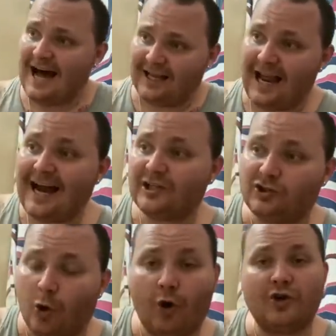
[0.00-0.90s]
A lot of
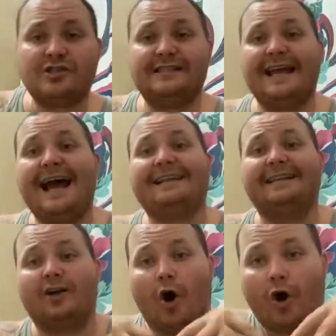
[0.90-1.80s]
doors, they got
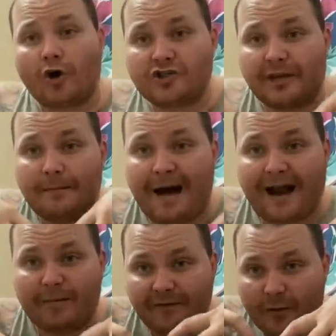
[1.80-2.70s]
the guards on the
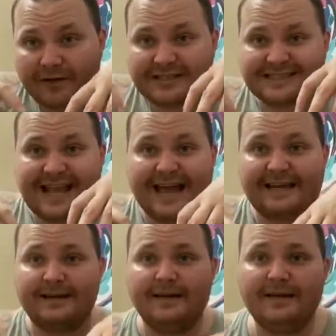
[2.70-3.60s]
bottom of it, which is
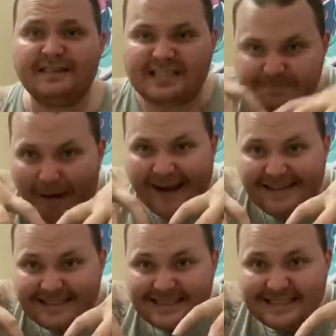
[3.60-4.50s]
like
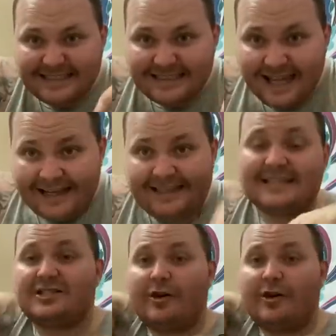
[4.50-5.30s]
spikes like this.